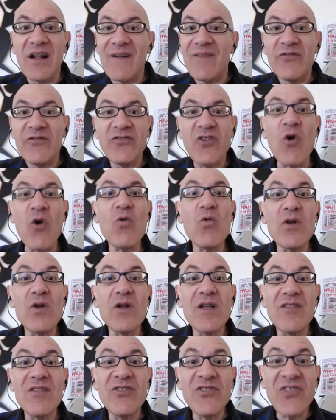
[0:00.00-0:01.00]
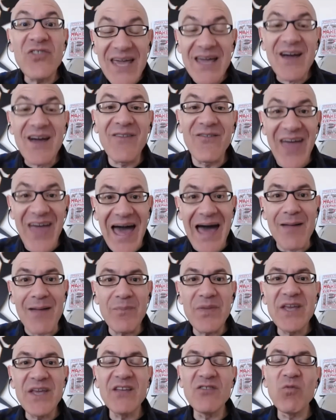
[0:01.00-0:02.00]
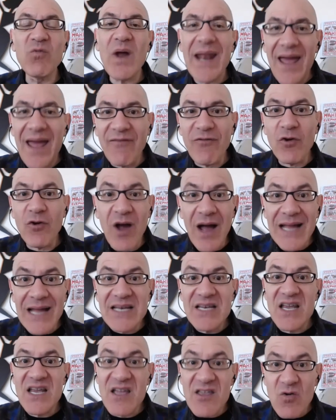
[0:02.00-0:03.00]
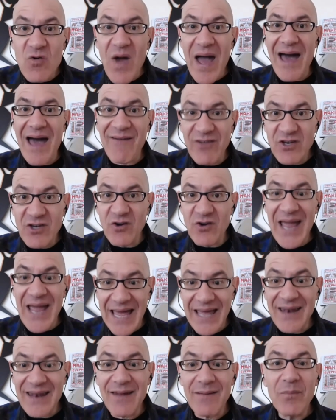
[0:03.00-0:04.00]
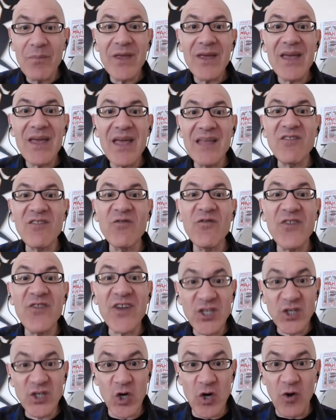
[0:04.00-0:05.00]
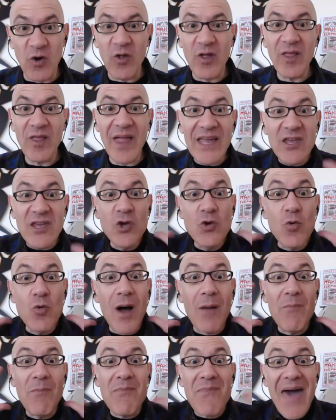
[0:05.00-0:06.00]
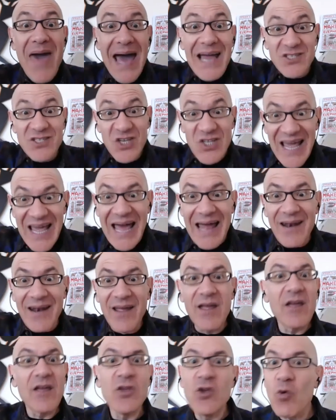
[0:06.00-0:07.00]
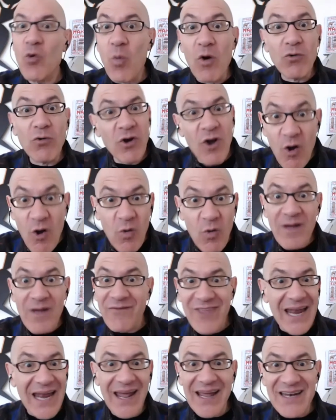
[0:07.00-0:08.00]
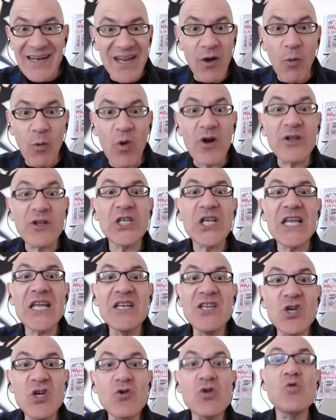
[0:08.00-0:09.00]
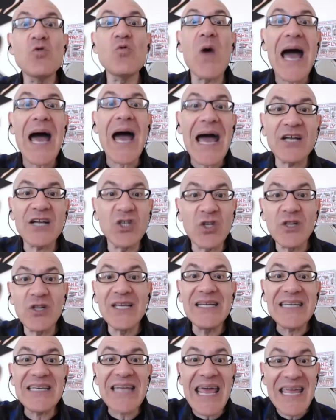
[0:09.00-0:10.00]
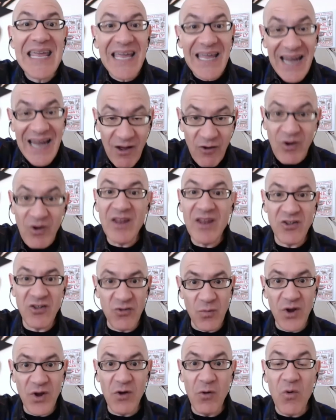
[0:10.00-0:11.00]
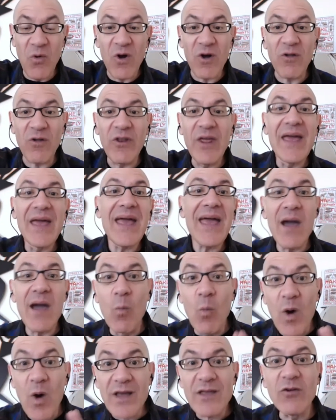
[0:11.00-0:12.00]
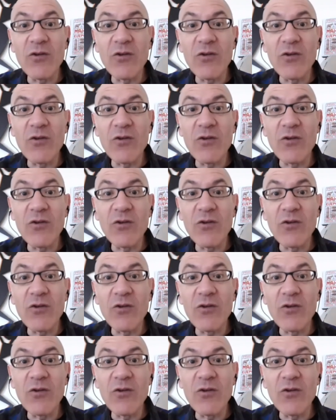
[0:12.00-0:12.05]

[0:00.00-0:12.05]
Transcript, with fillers: don't think of that, because whatever idea you have in your head, it's fictional. Like, you imagine that. You won't know if that idea works until you actually take it out into the real world. And what you'll